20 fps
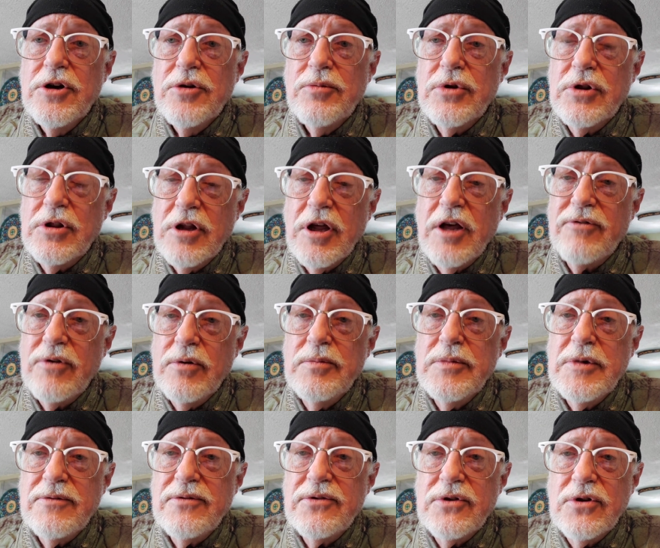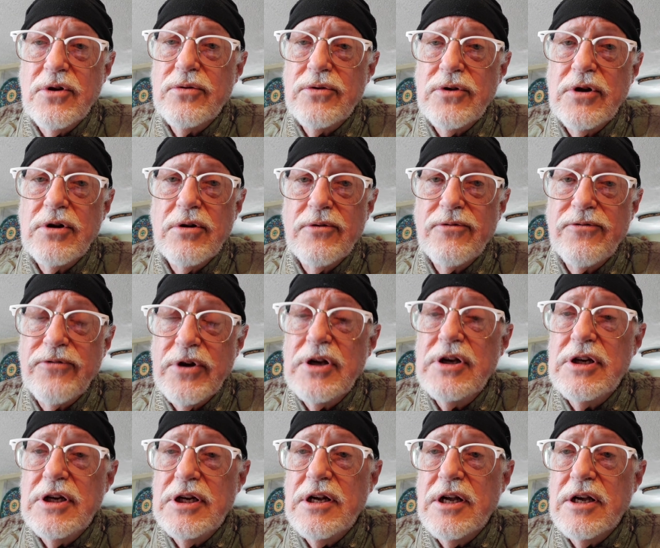but love them even though they're
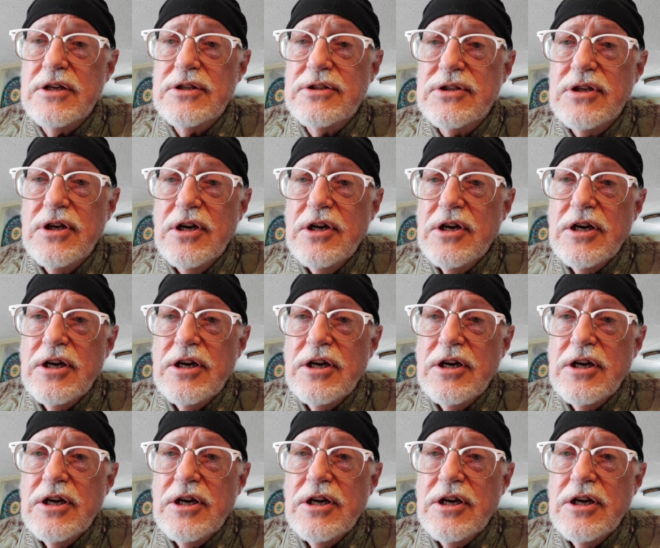offending us